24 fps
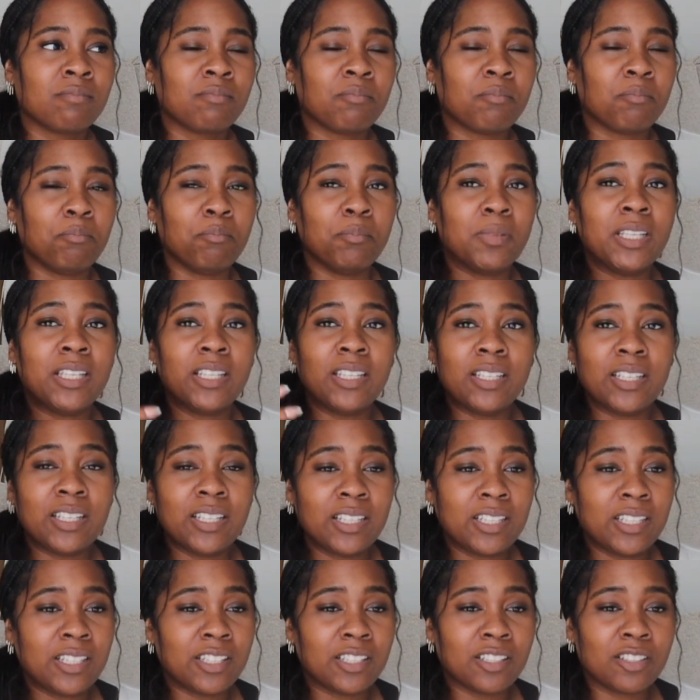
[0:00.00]

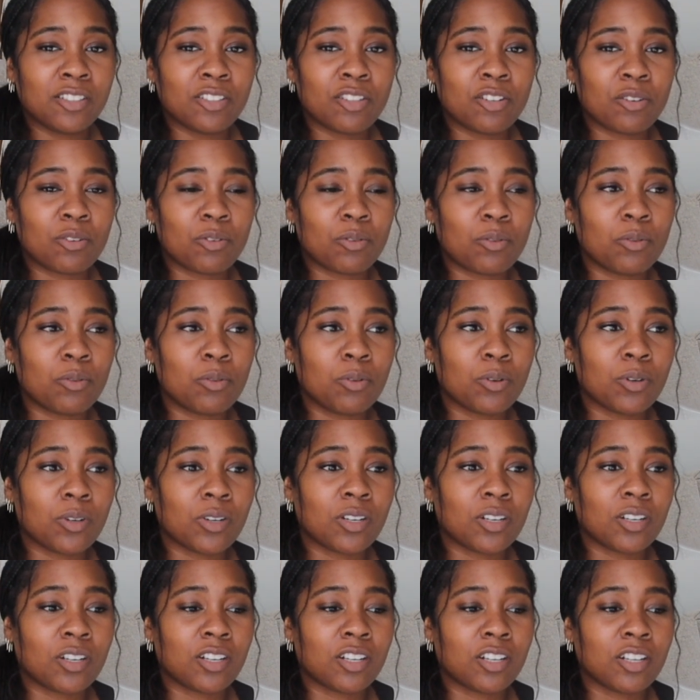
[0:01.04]
meaning
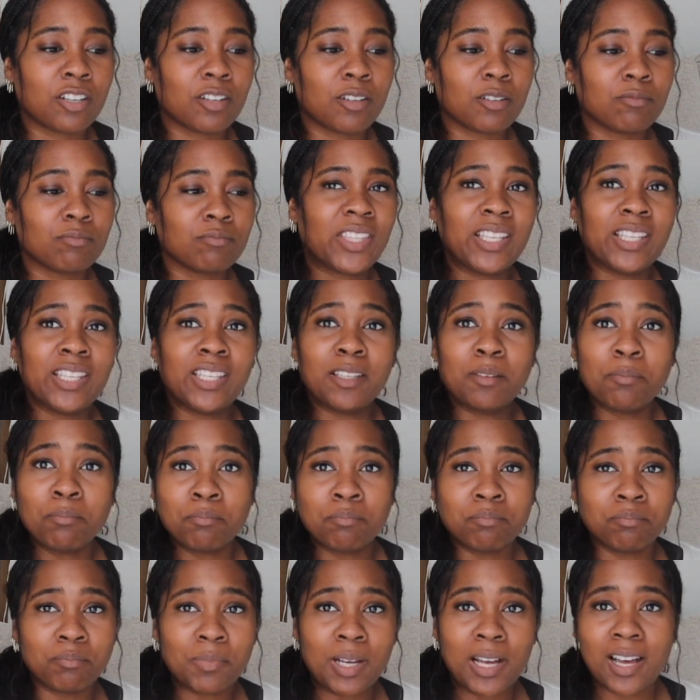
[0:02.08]
or
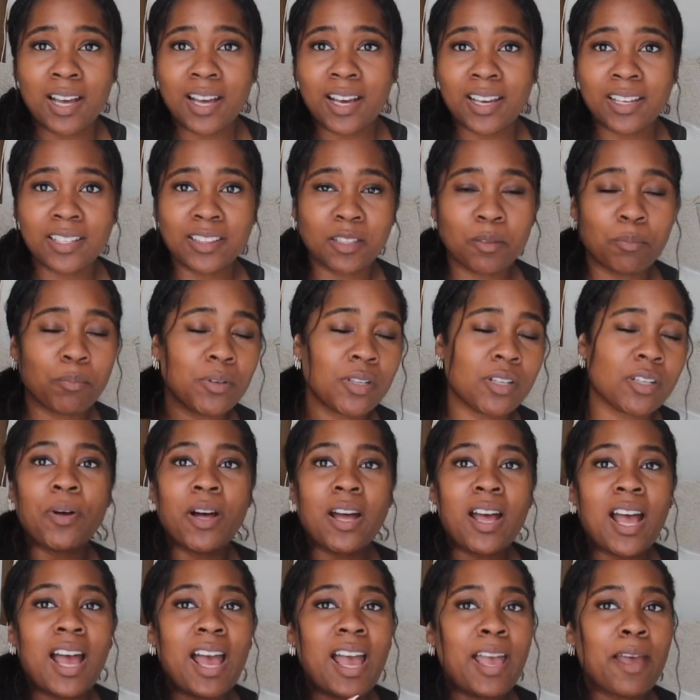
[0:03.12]
theme behind the book?
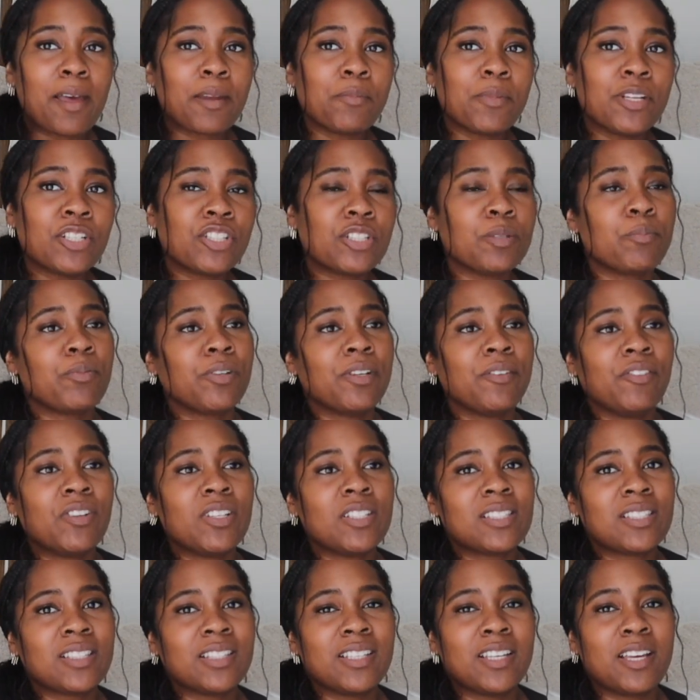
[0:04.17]
But I had mentioned
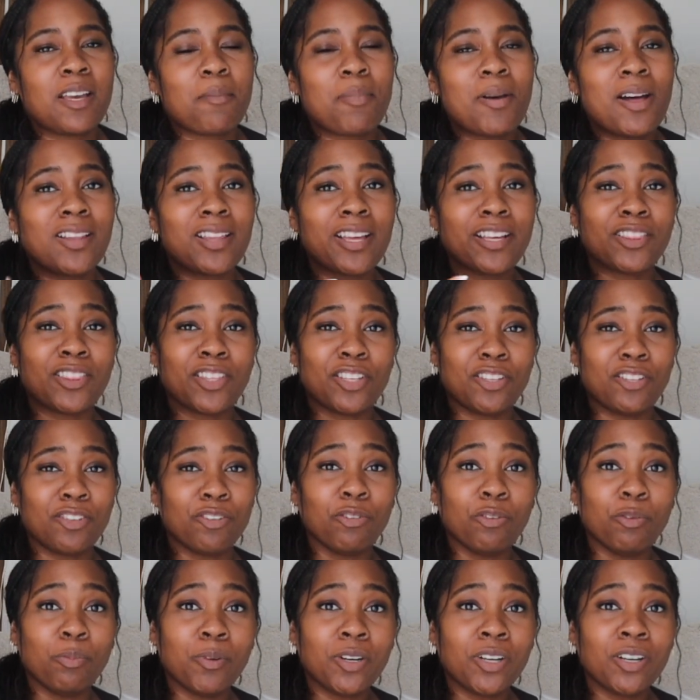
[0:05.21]
previously about like the
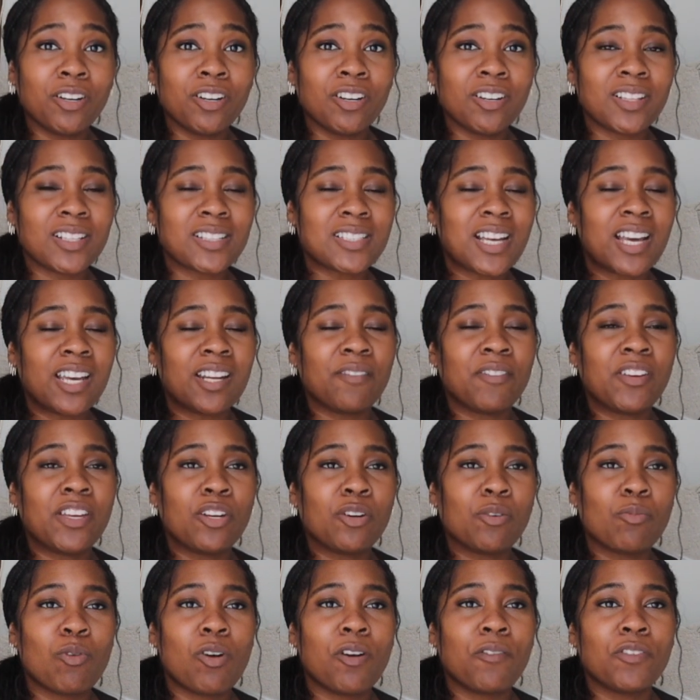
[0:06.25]
humor that's kind of
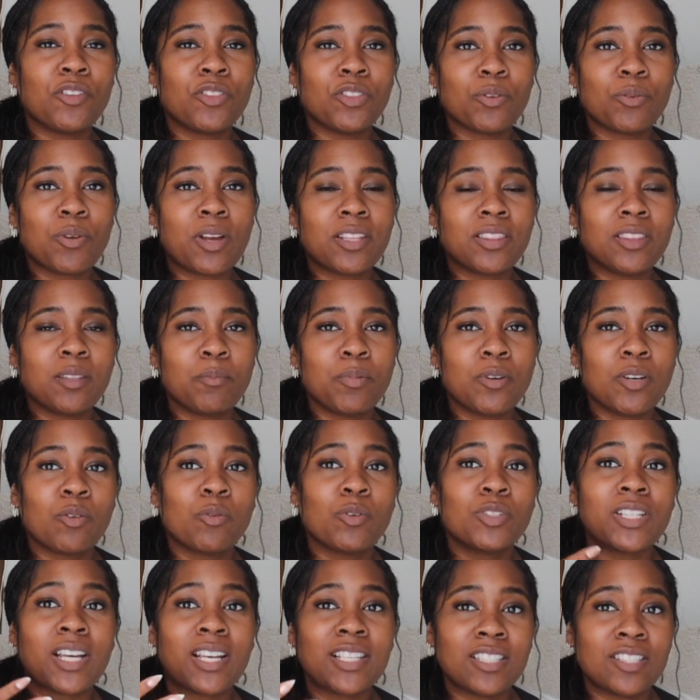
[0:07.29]
interwoven throughout the book,
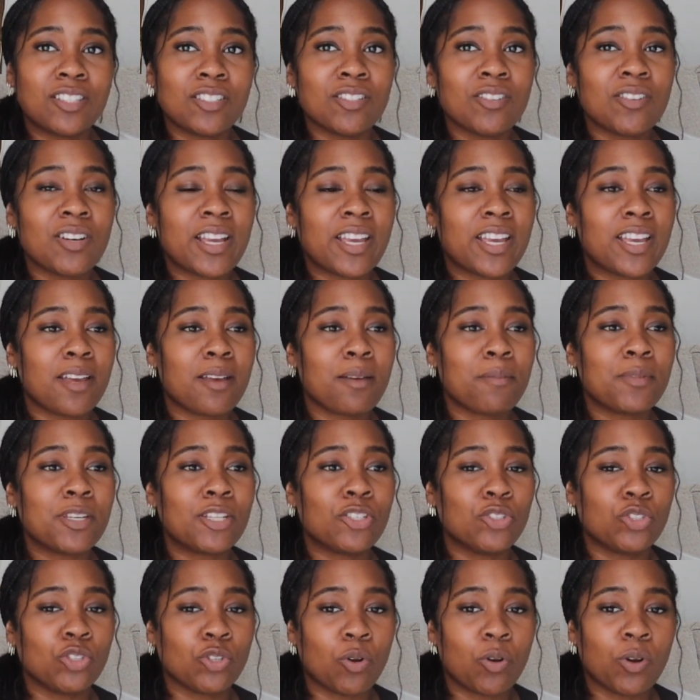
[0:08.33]
which I still am
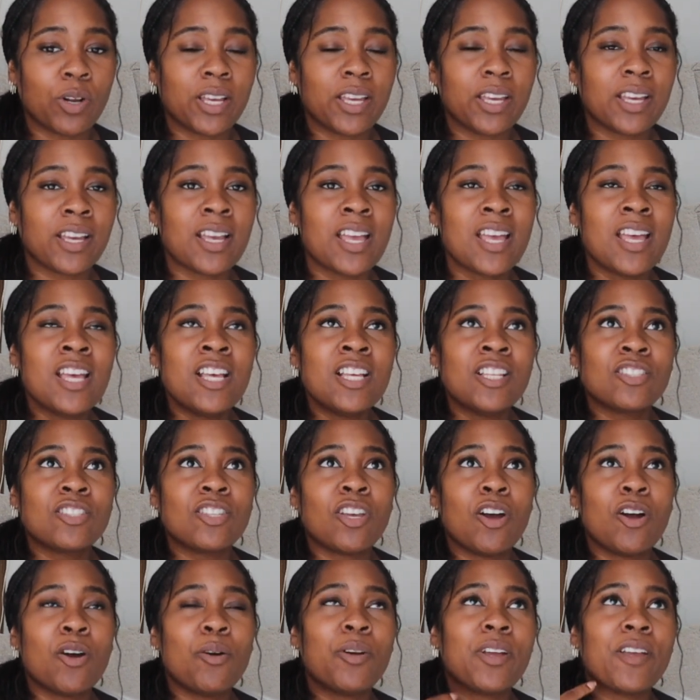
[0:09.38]
enjoying.
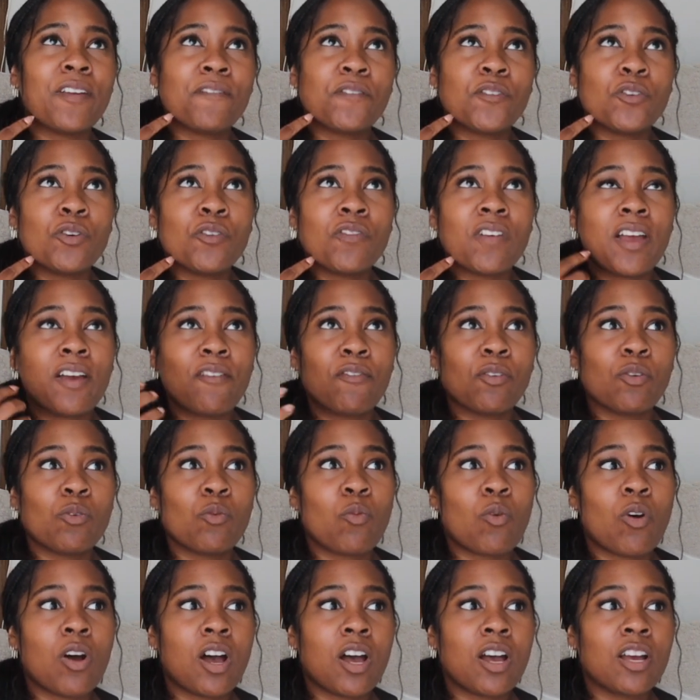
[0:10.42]
So if you've ever
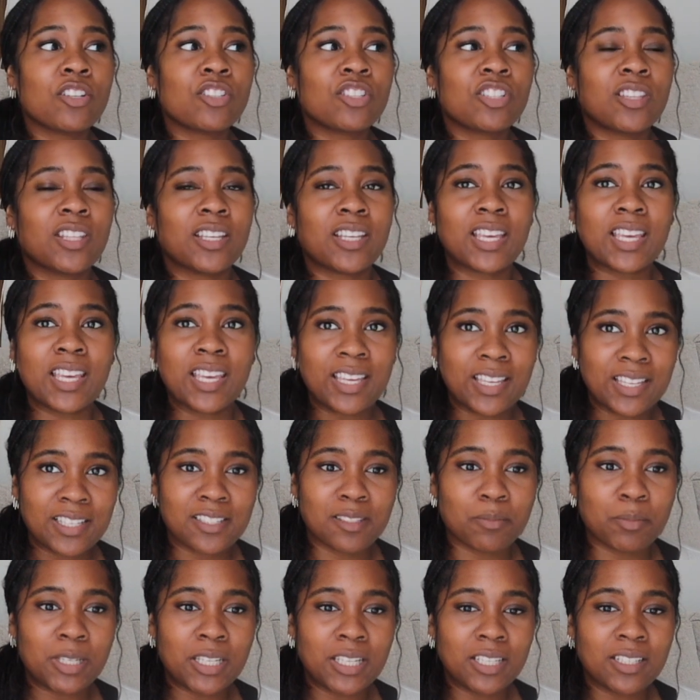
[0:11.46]
watched The
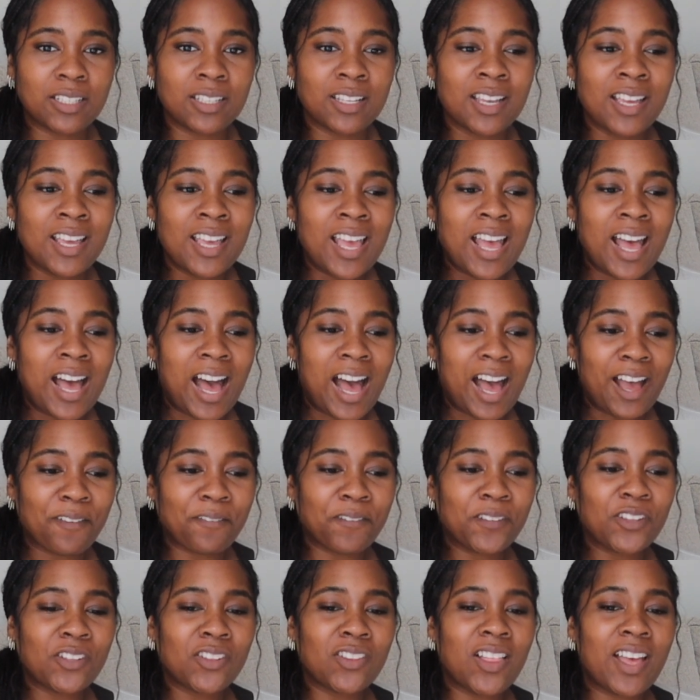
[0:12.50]
Kingsman, I
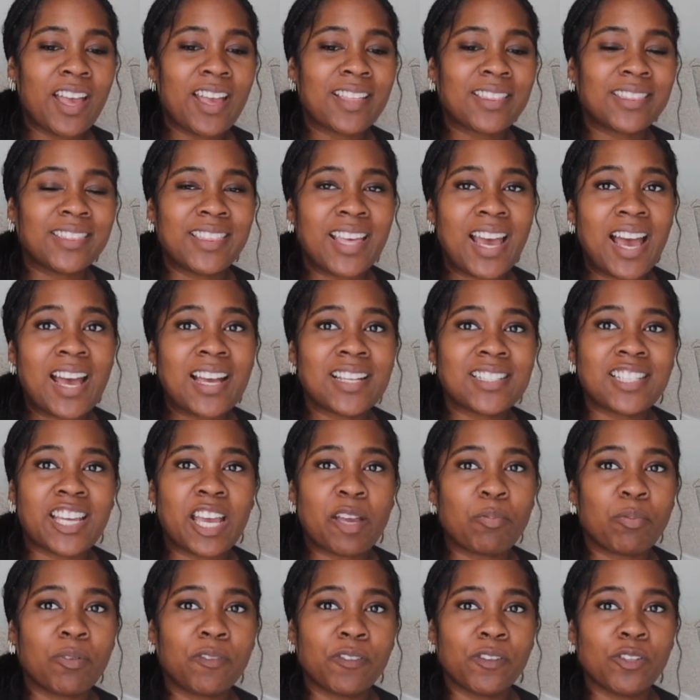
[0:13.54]
feel like that
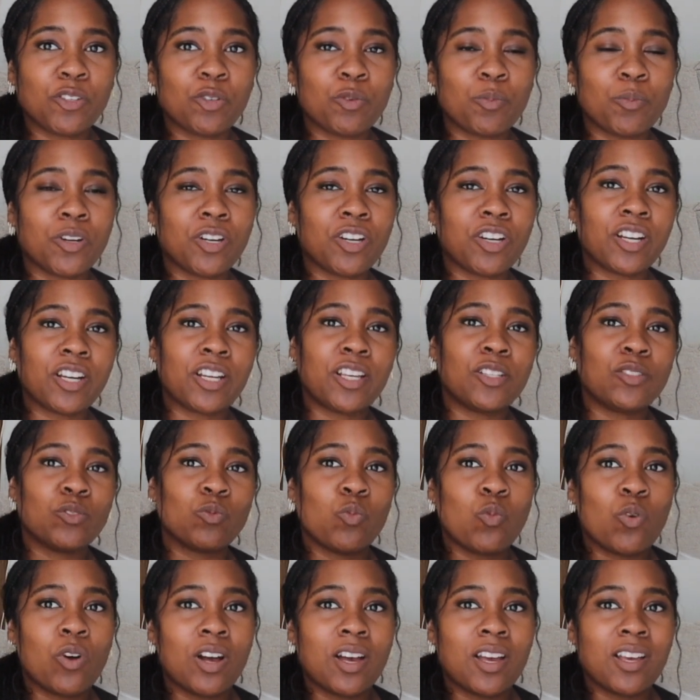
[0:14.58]
type of humor is
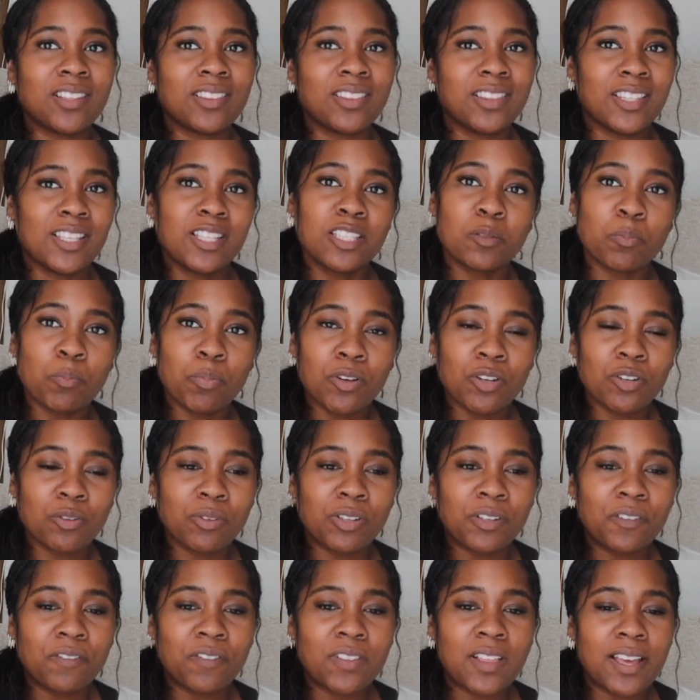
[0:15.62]
what this book
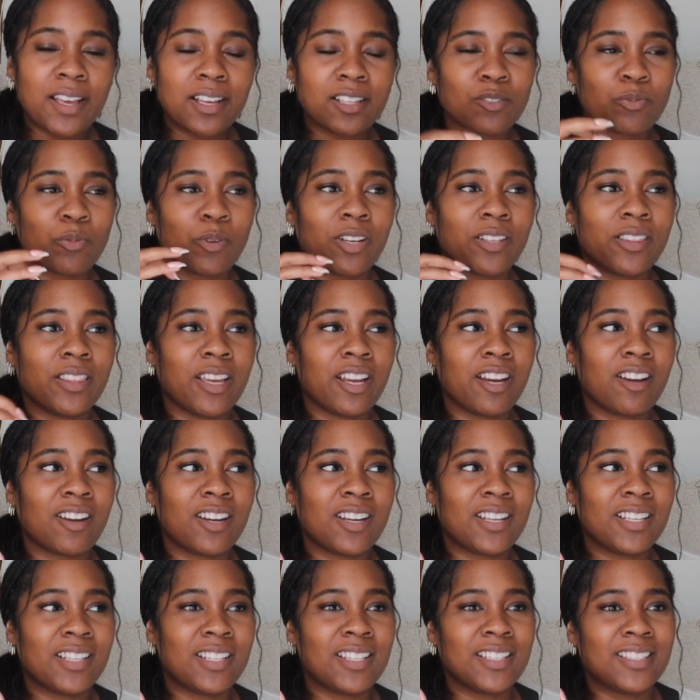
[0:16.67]
reflects, where there
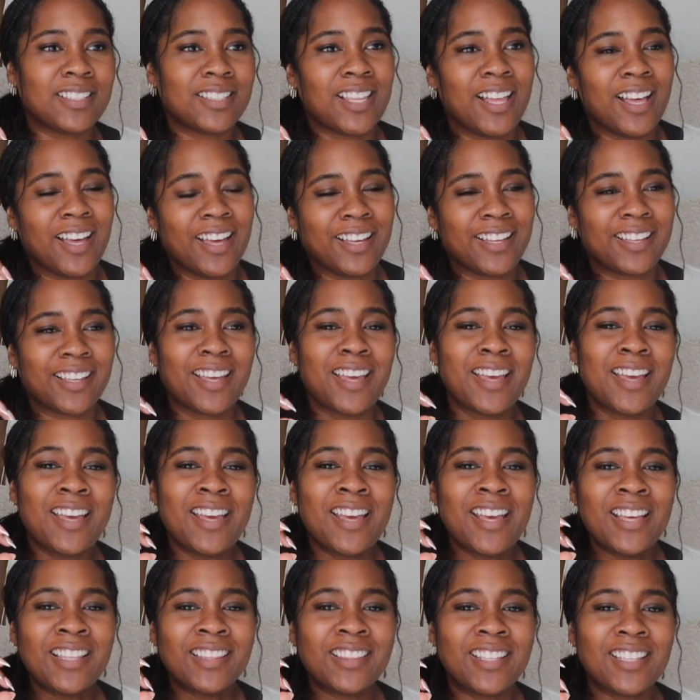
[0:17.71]
is like
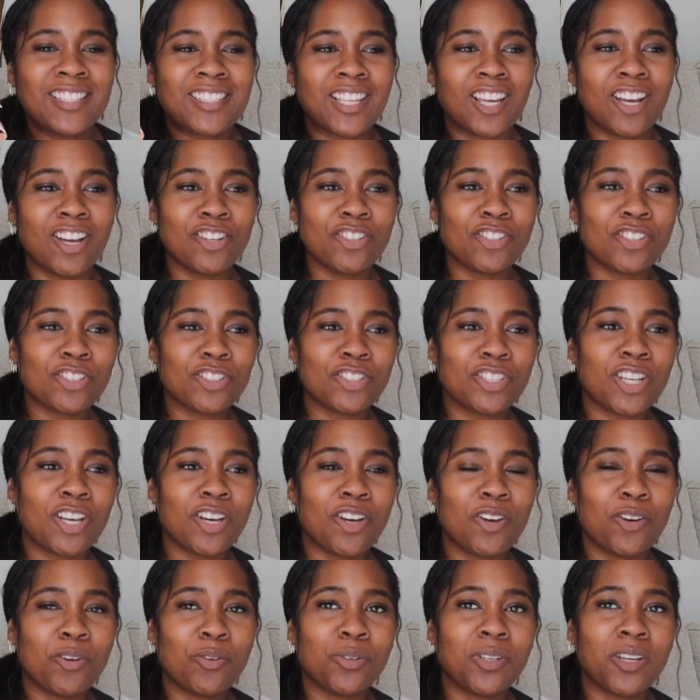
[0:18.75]
this
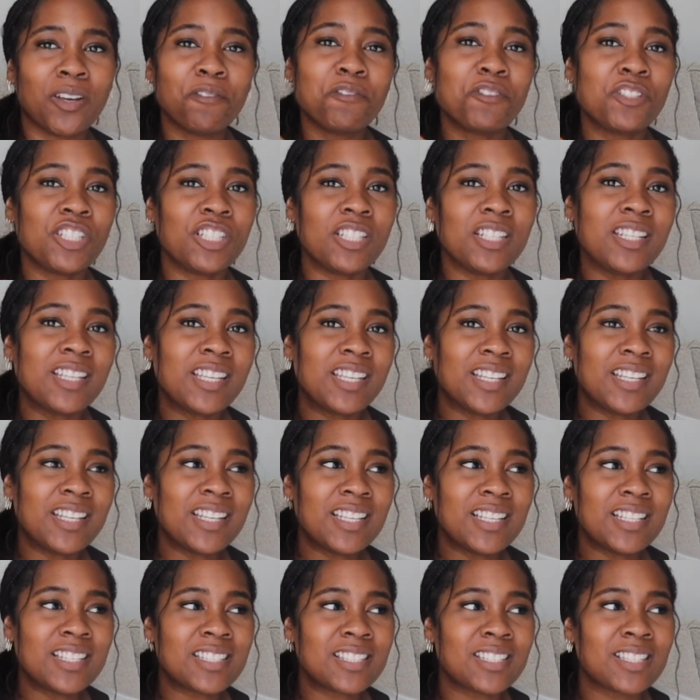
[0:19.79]
undertone of
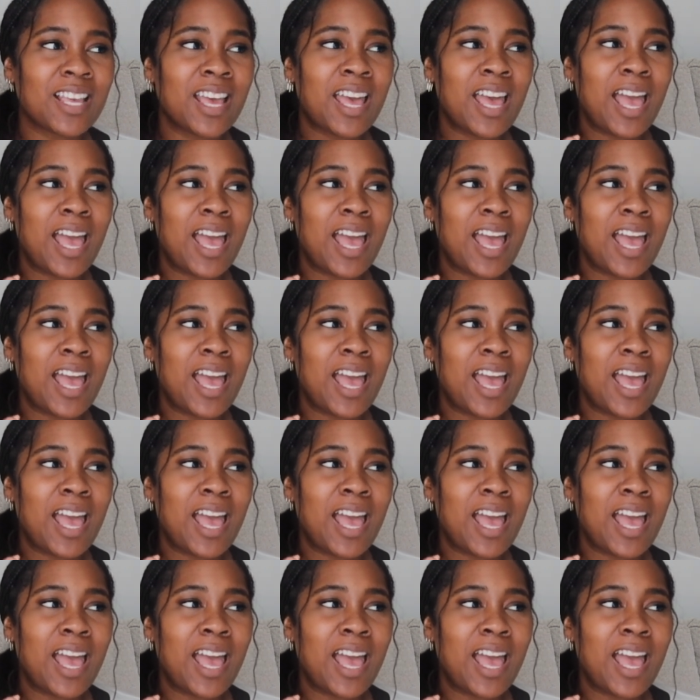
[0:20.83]
cheekiness